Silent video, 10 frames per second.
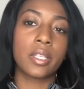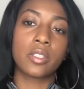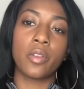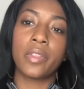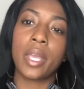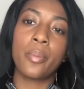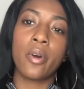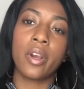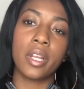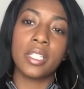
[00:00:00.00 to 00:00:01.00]
so that
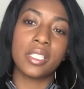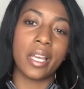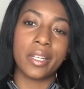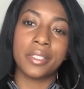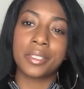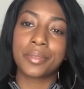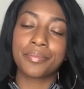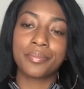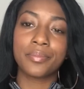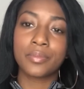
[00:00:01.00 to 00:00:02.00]
part is not as
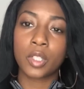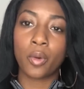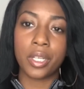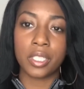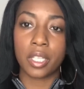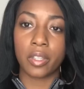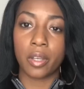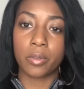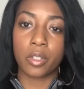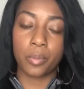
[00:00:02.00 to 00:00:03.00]
crazy as I thought
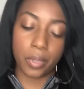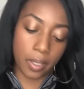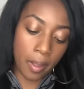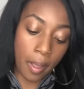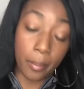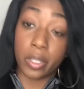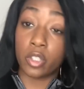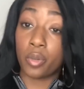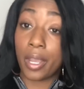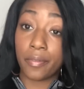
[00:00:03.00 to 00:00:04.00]
it was gonna be. But the
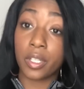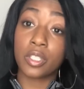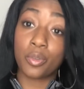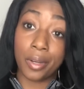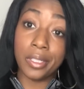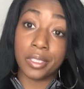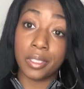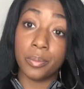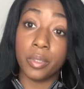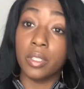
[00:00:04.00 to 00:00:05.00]
traffic is
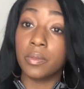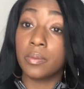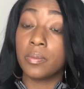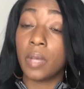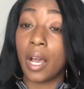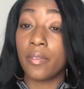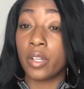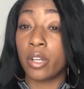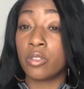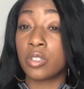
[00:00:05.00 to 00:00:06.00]
crazy. But I've
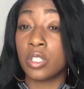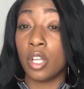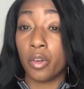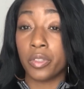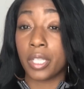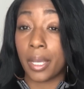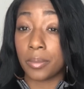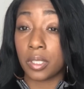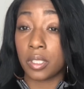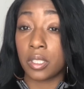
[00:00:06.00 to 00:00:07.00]
learned to know the
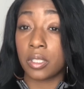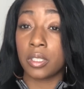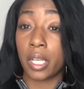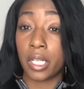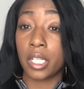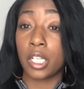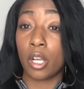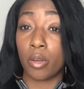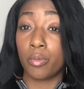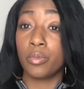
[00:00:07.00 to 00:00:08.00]
times of the day to get
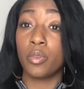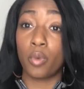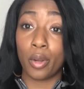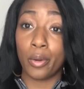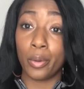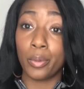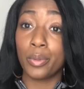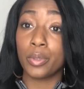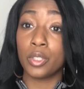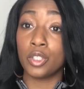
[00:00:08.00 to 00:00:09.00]
on the
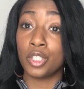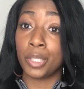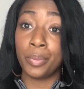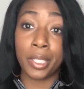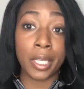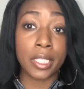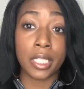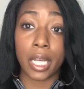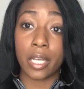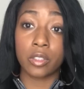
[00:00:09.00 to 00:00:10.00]
road. GPS,
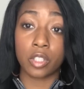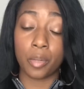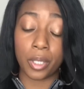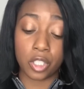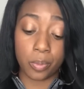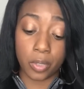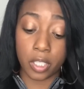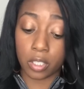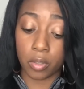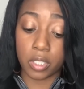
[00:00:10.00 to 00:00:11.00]
like I turn my
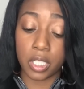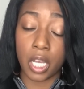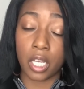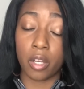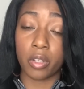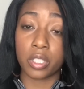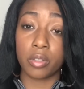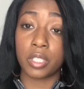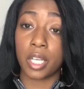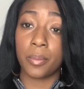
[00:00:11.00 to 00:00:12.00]
GPS on to see how long it's
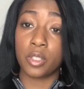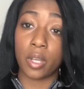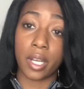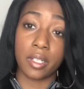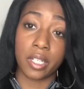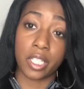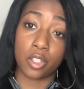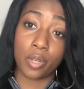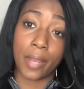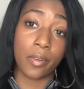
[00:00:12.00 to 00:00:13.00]
gonna take me, so I can look at the
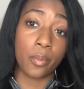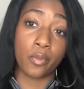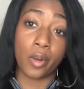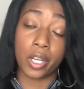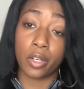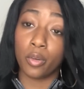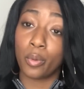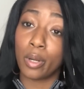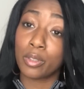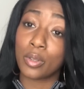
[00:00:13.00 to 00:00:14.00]
traffic before I get on the
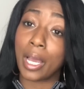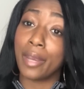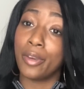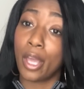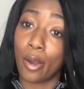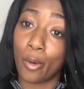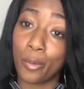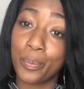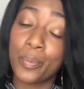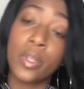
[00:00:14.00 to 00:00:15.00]
road, so I
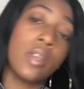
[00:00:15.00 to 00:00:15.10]
know.